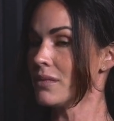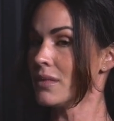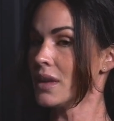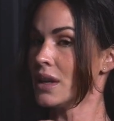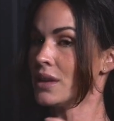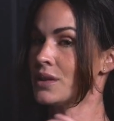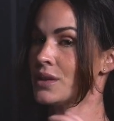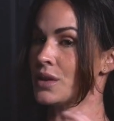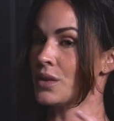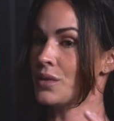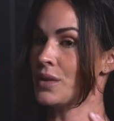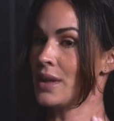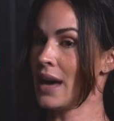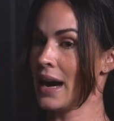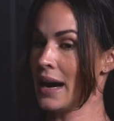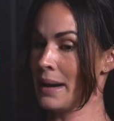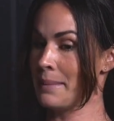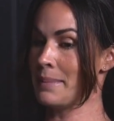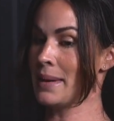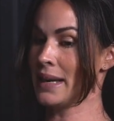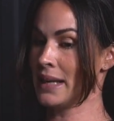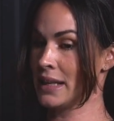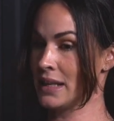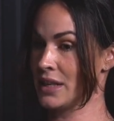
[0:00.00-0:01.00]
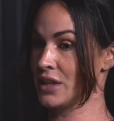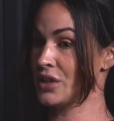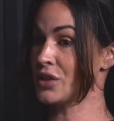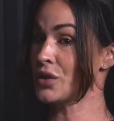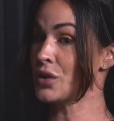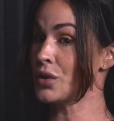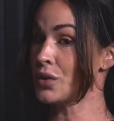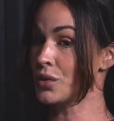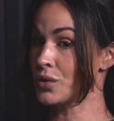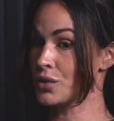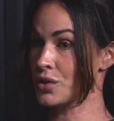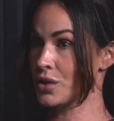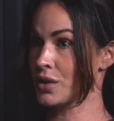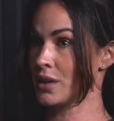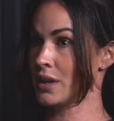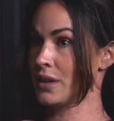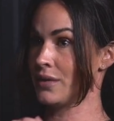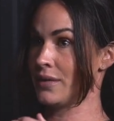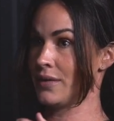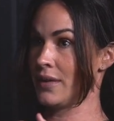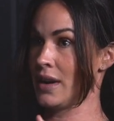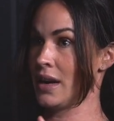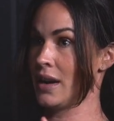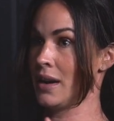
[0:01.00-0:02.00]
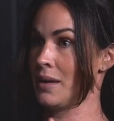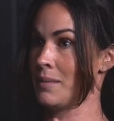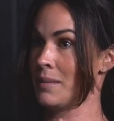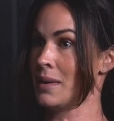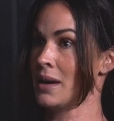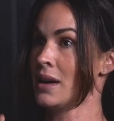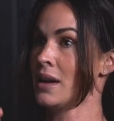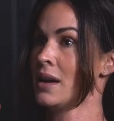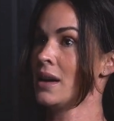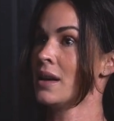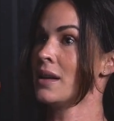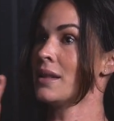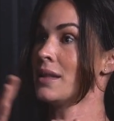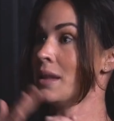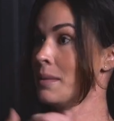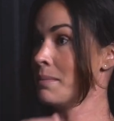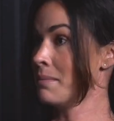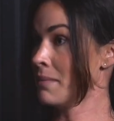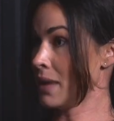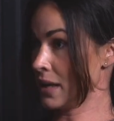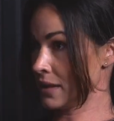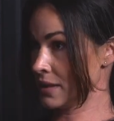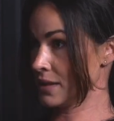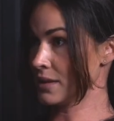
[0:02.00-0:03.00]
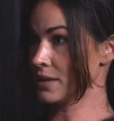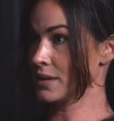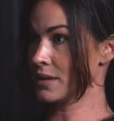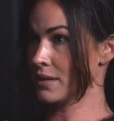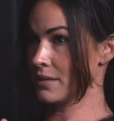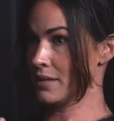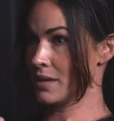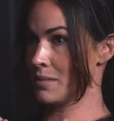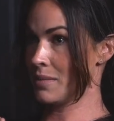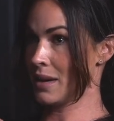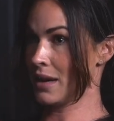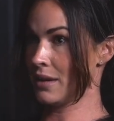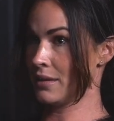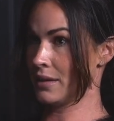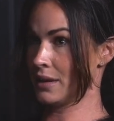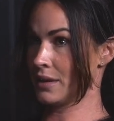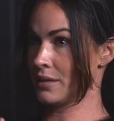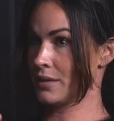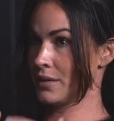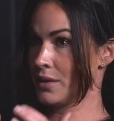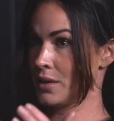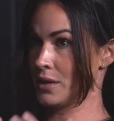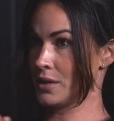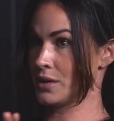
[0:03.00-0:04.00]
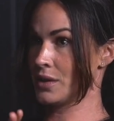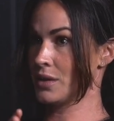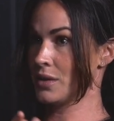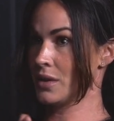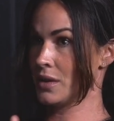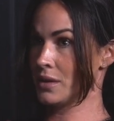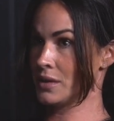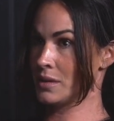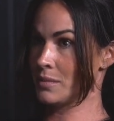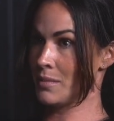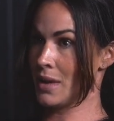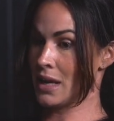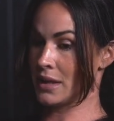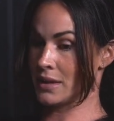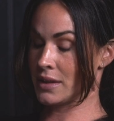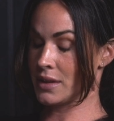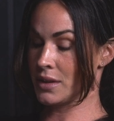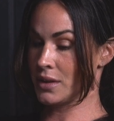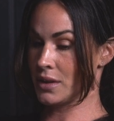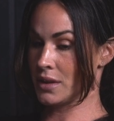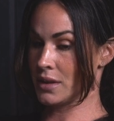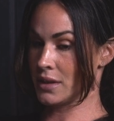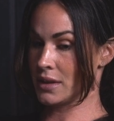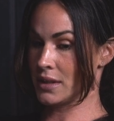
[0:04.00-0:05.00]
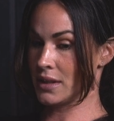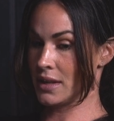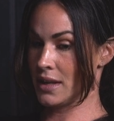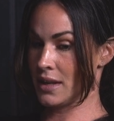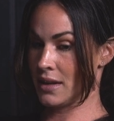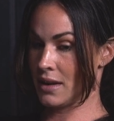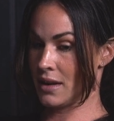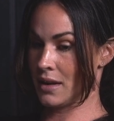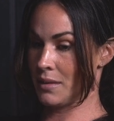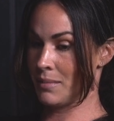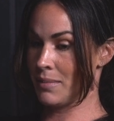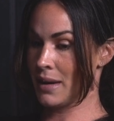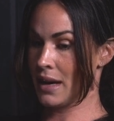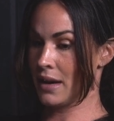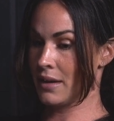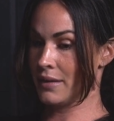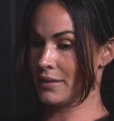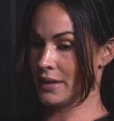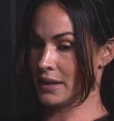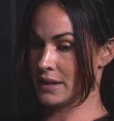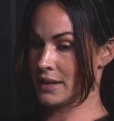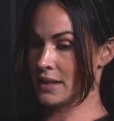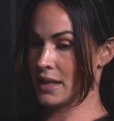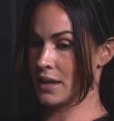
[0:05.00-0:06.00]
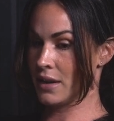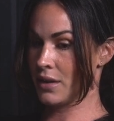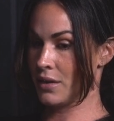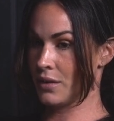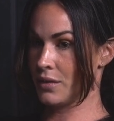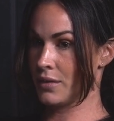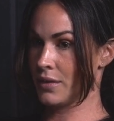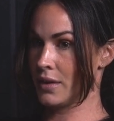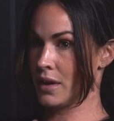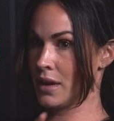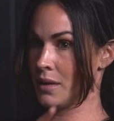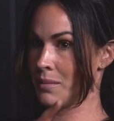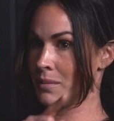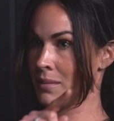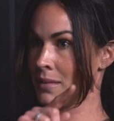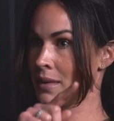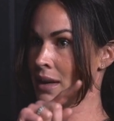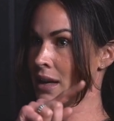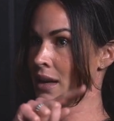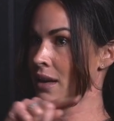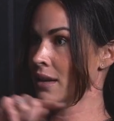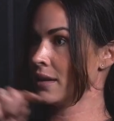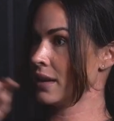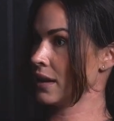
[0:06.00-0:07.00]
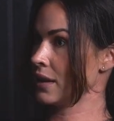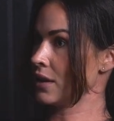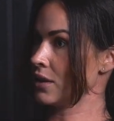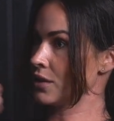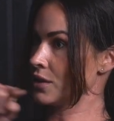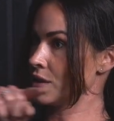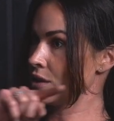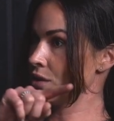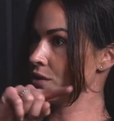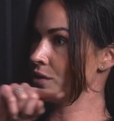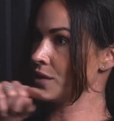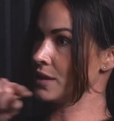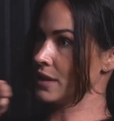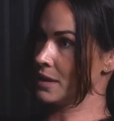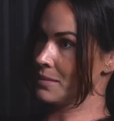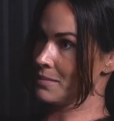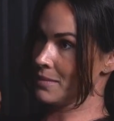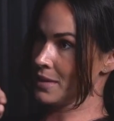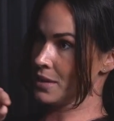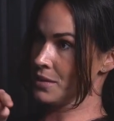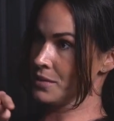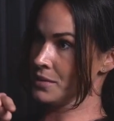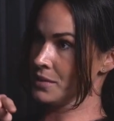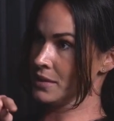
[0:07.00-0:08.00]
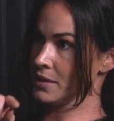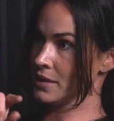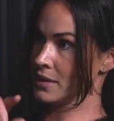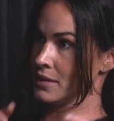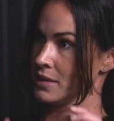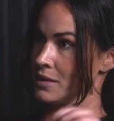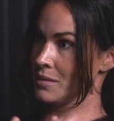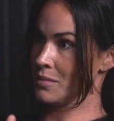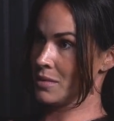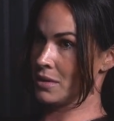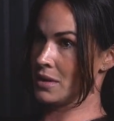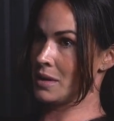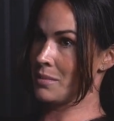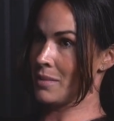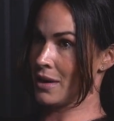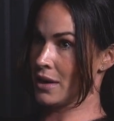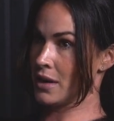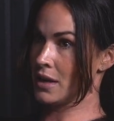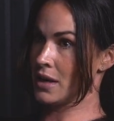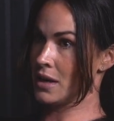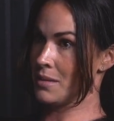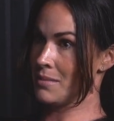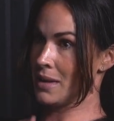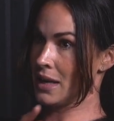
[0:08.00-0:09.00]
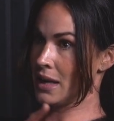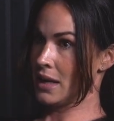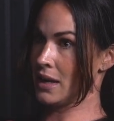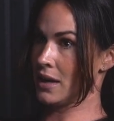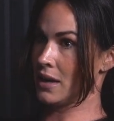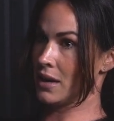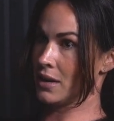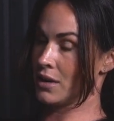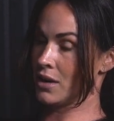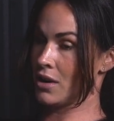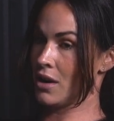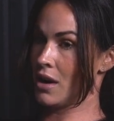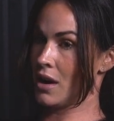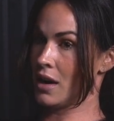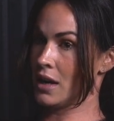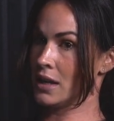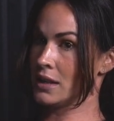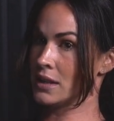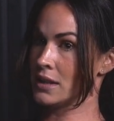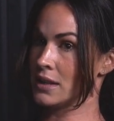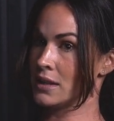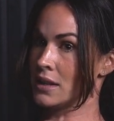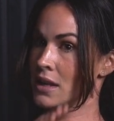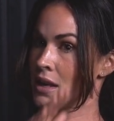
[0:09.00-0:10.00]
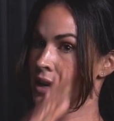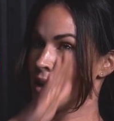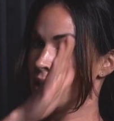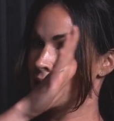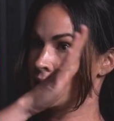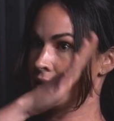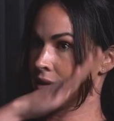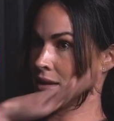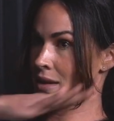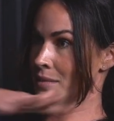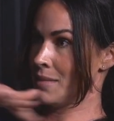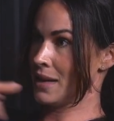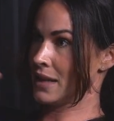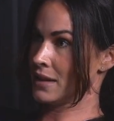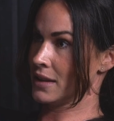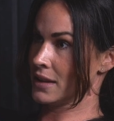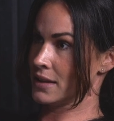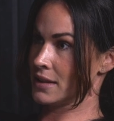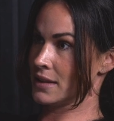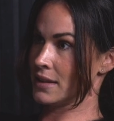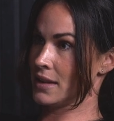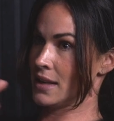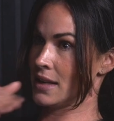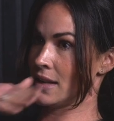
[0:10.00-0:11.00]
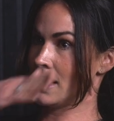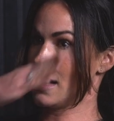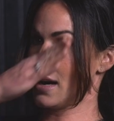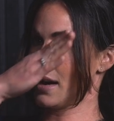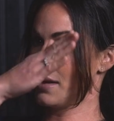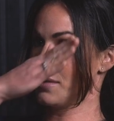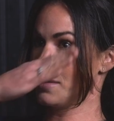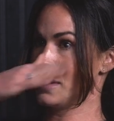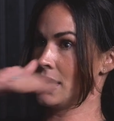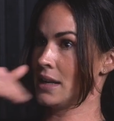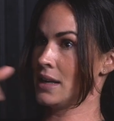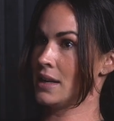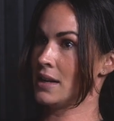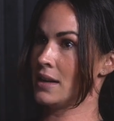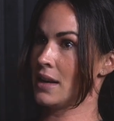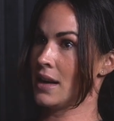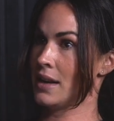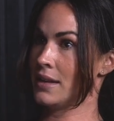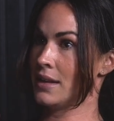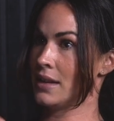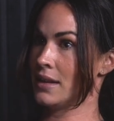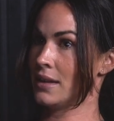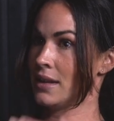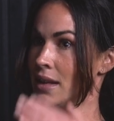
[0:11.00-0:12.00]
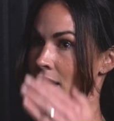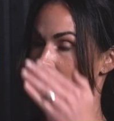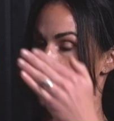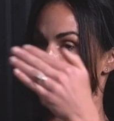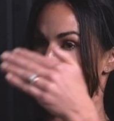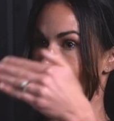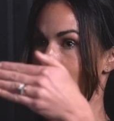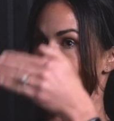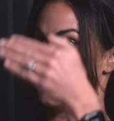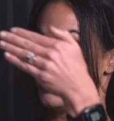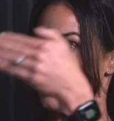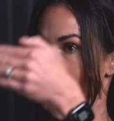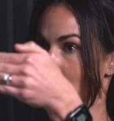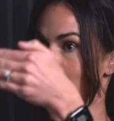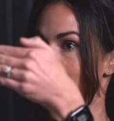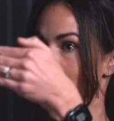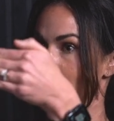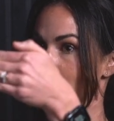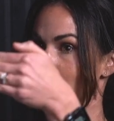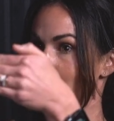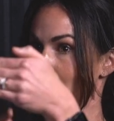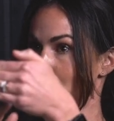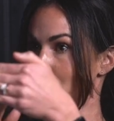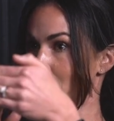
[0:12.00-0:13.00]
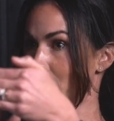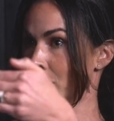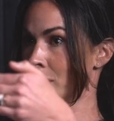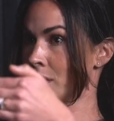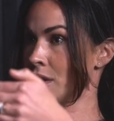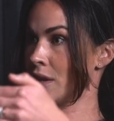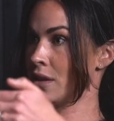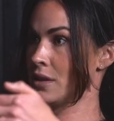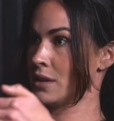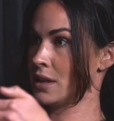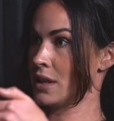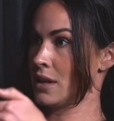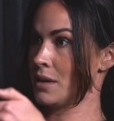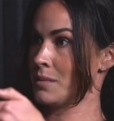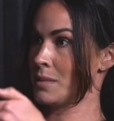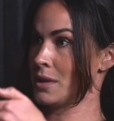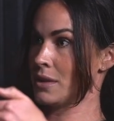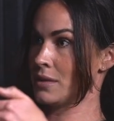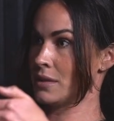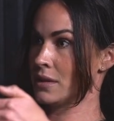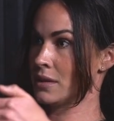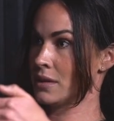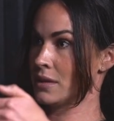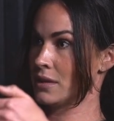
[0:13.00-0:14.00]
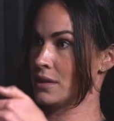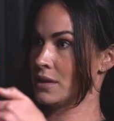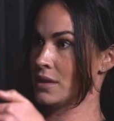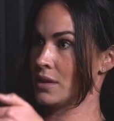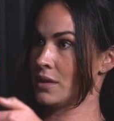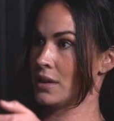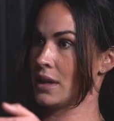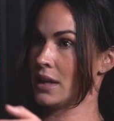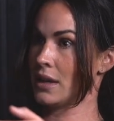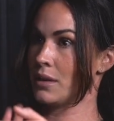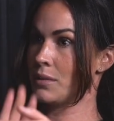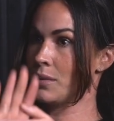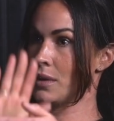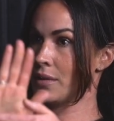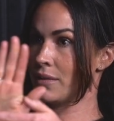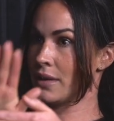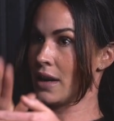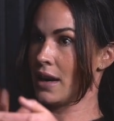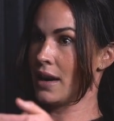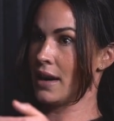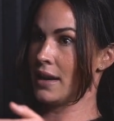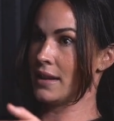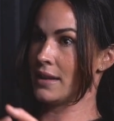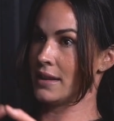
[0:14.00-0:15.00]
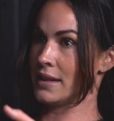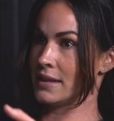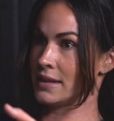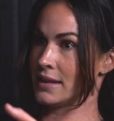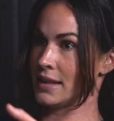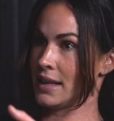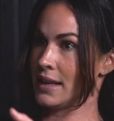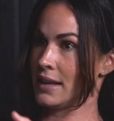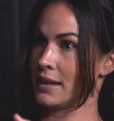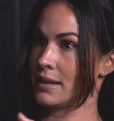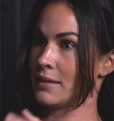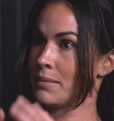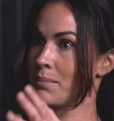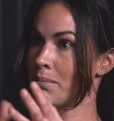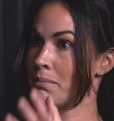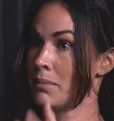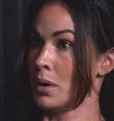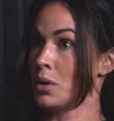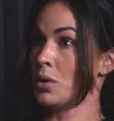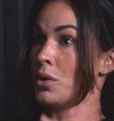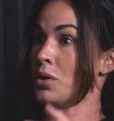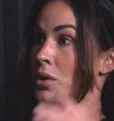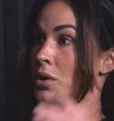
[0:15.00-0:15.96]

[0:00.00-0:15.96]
So that pain is usually from the muscles of the pelvic floor. So those muscles in our pelvis, they go from like our two sit bones, so the bony part of your butt across. So they make this sling that way. And then they go from your pubic bone to your tailbone. So like we've got this like bowl.